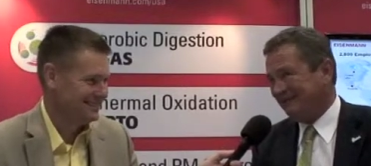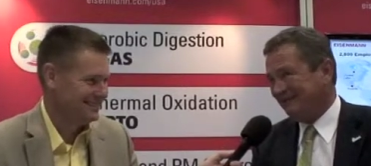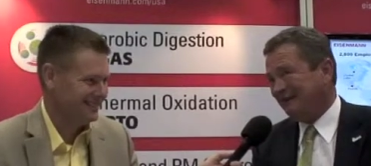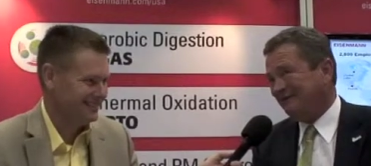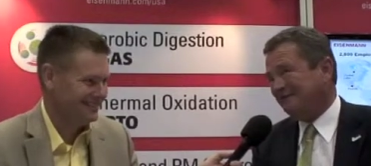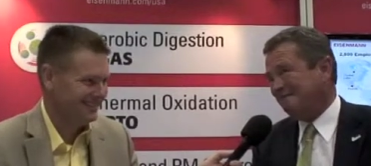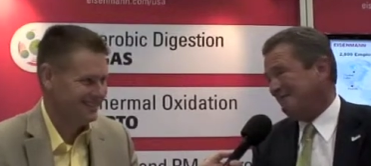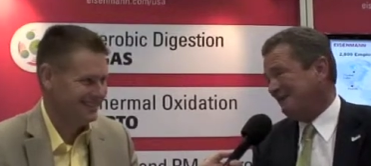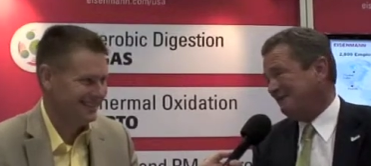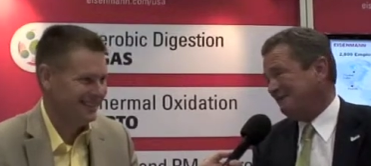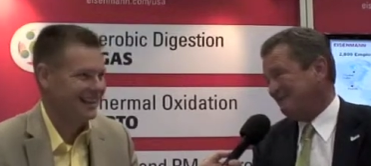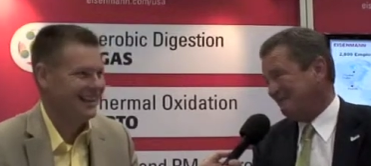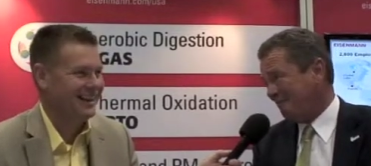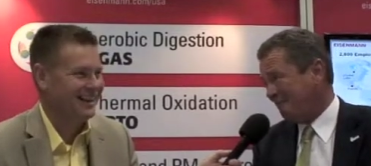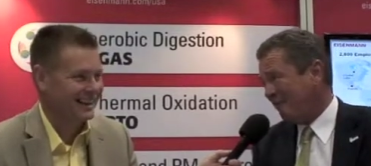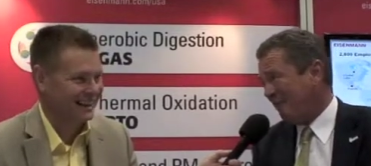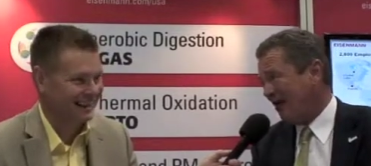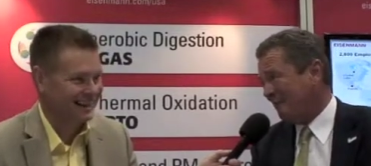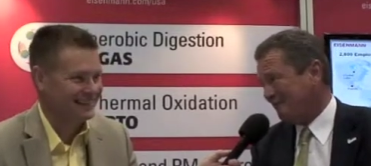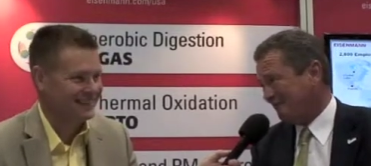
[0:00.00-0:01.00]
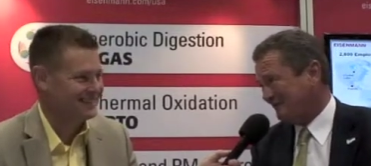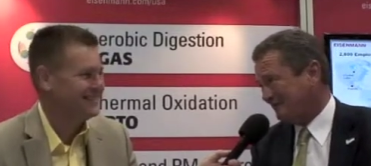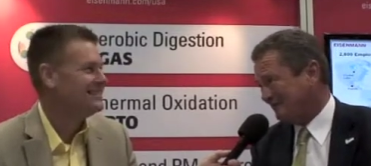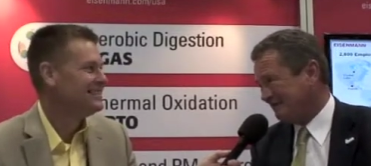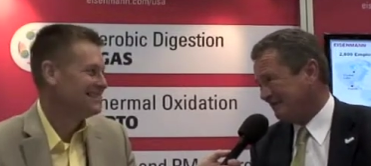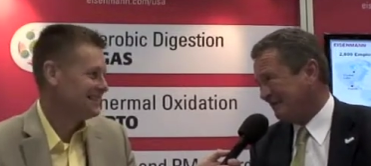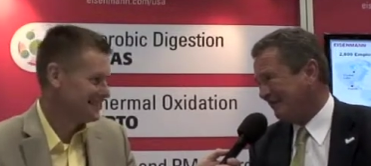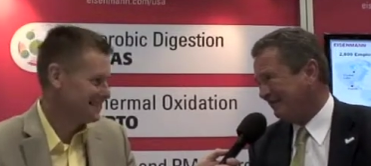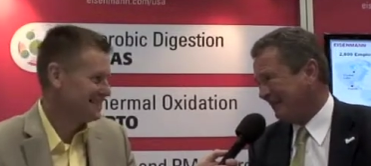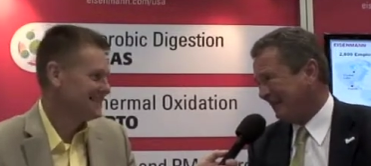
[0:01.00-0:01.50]
Speaker 1: and there's been some
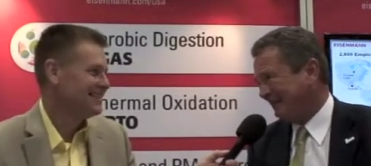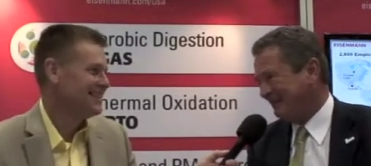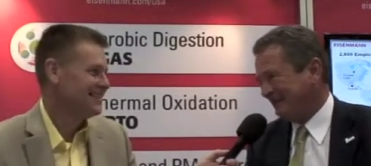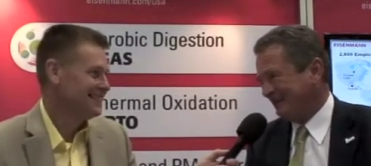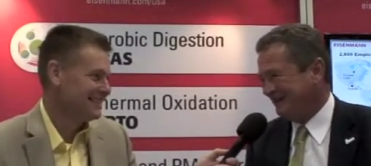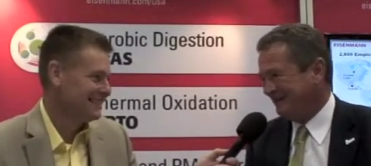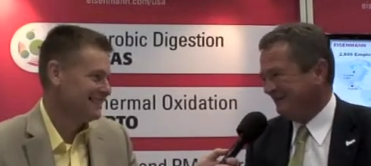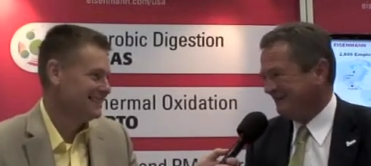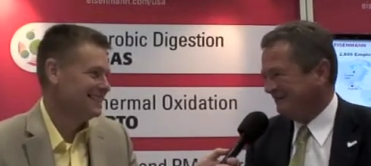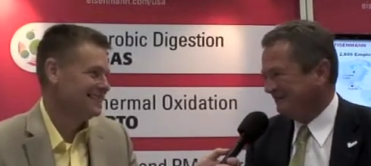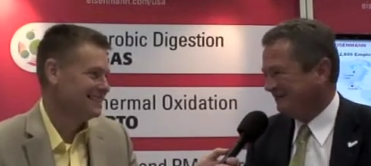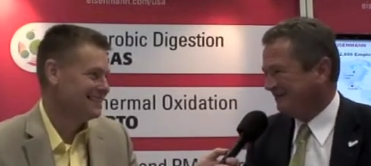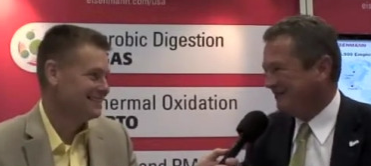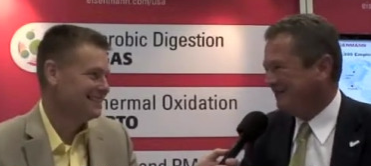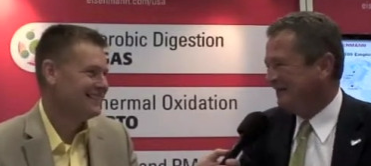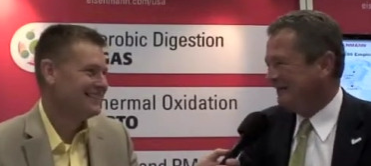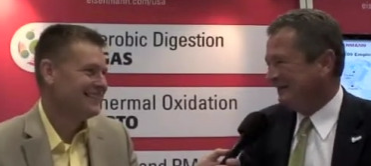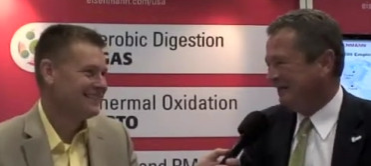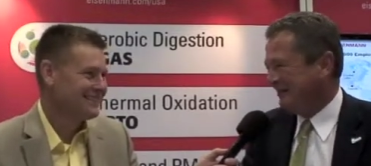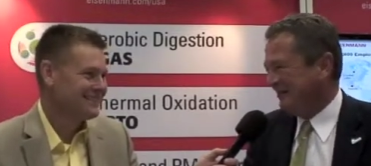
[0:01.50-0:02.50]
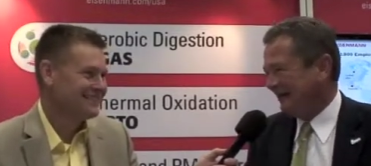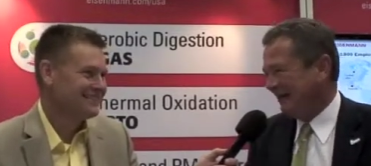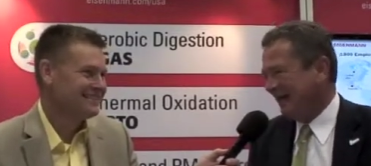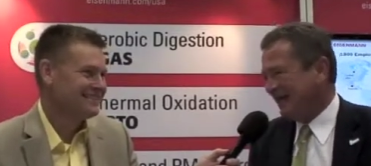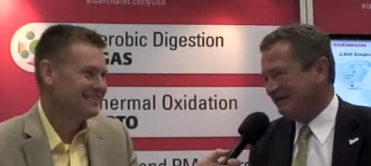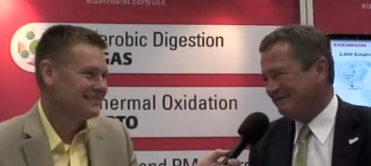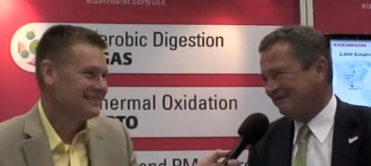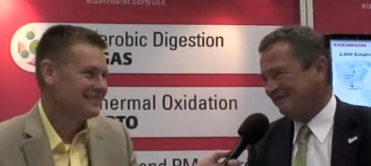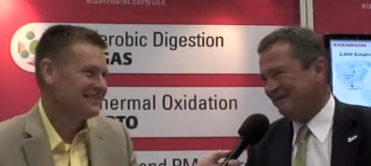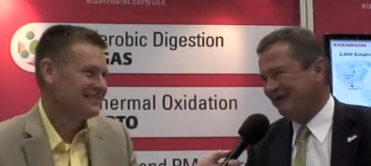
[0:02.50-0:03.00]
whoppers told out there over the
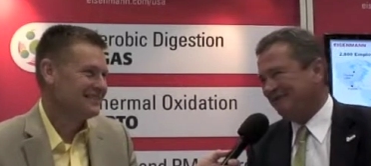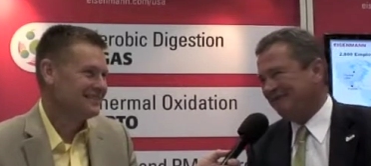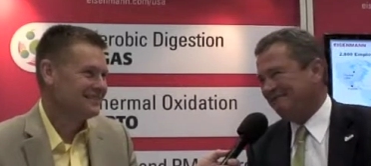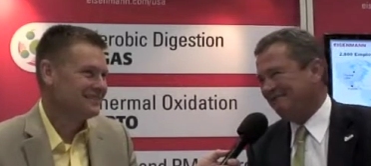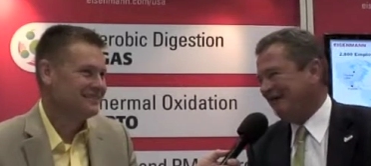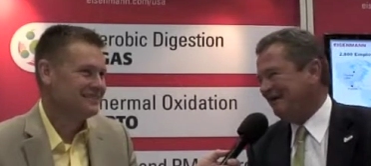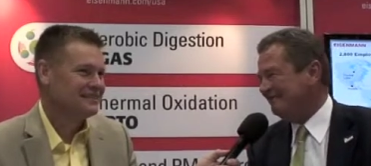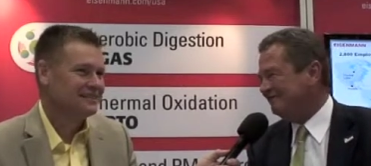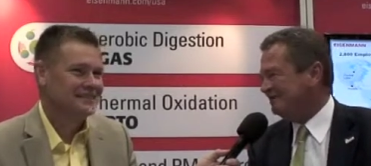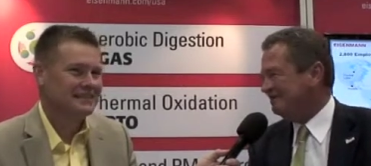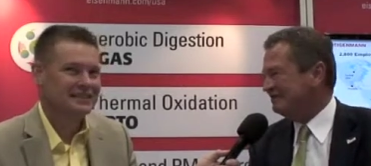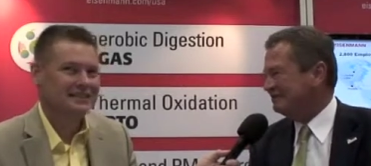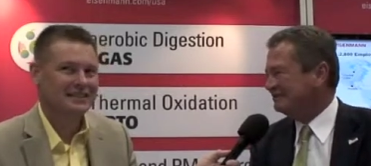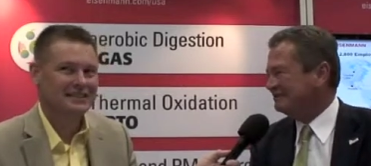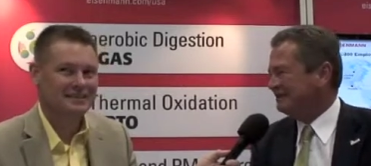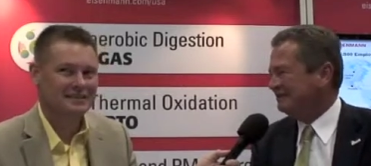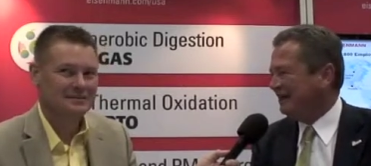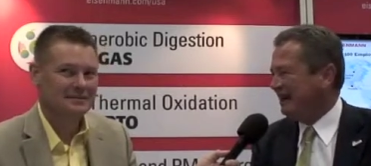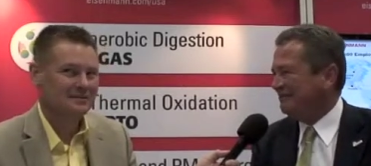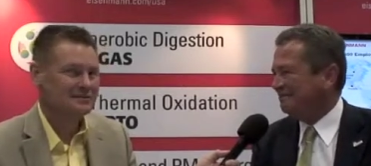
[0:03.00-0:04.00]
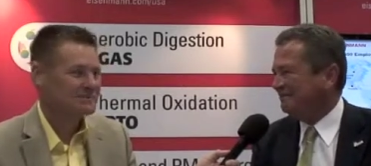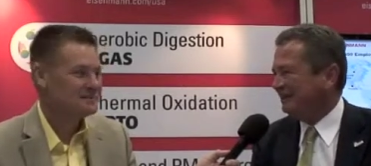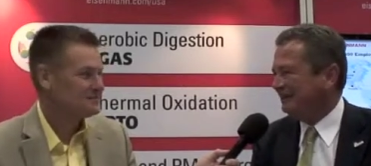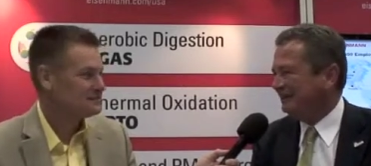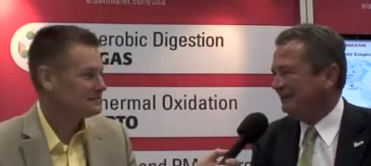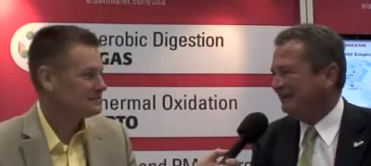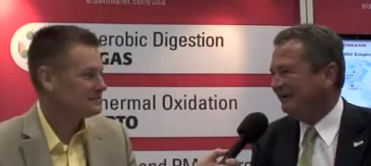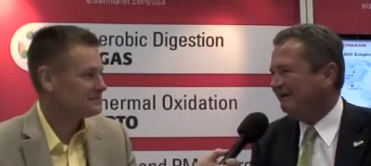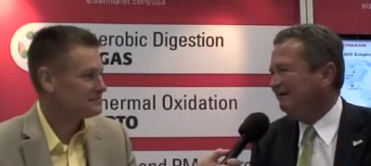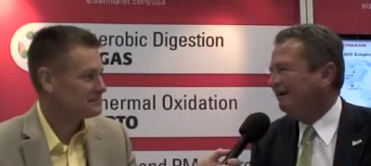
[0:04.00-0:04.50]
last 25 years that I've
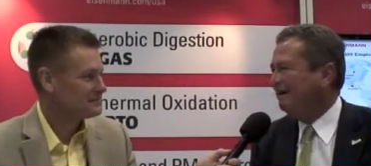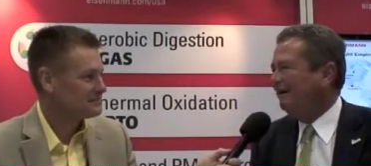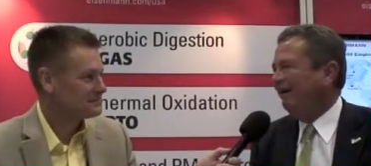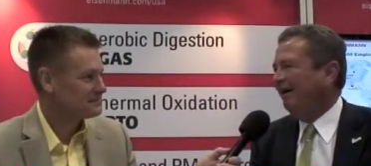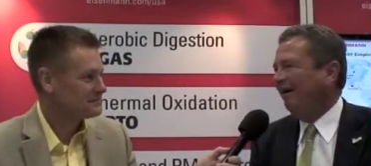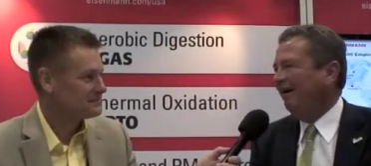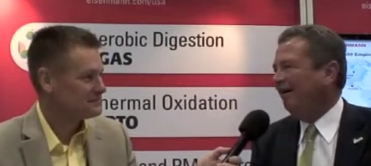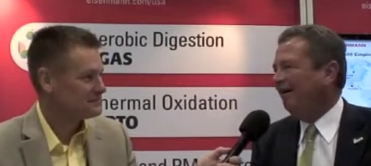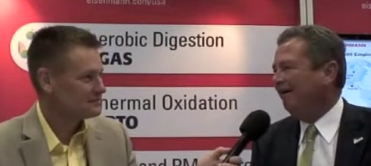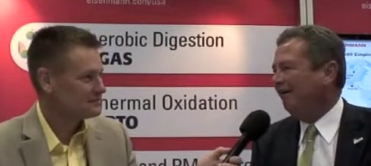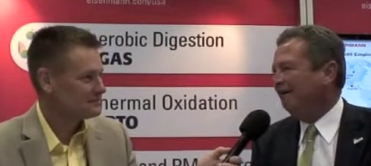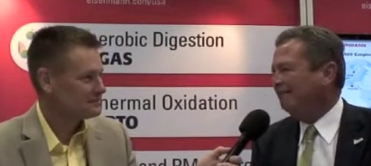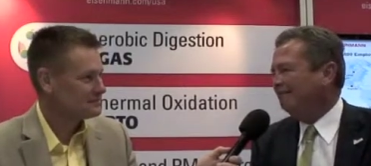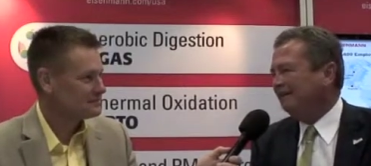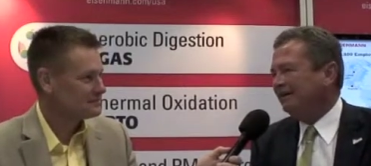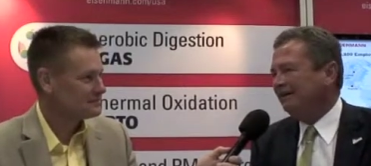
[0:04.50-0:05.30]
been there. Uh,